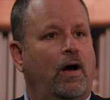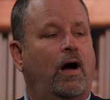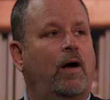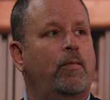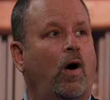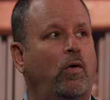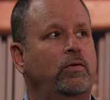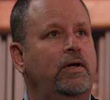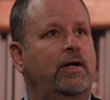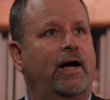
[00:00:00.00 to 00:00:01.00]
The
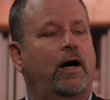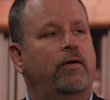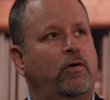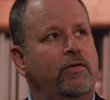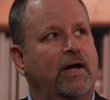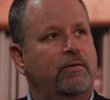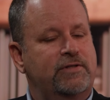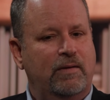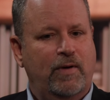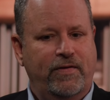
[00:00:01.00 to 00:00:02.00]
only thing I would
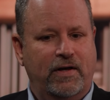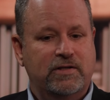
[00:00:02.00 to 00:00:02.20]
say about that